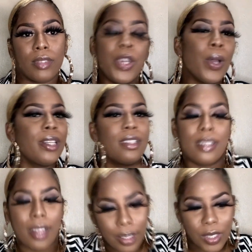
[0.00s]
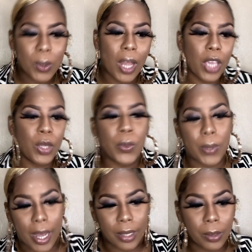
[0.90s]
You understand? So now you know
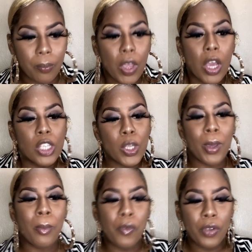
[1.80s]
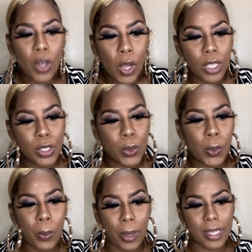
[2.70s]
that. So we're moving on to
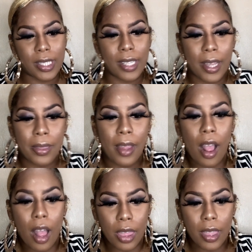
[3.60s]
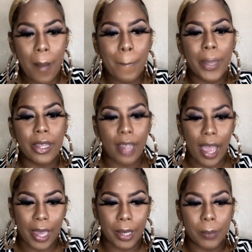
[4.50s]
question number
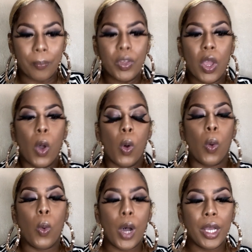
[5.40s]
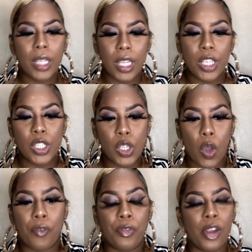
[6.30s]
nine what is
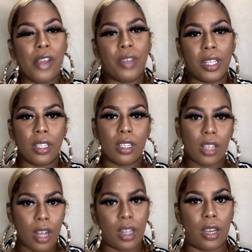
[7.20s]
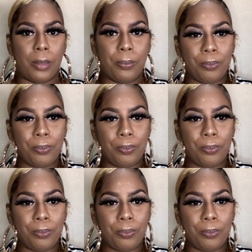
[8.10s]
your favorite color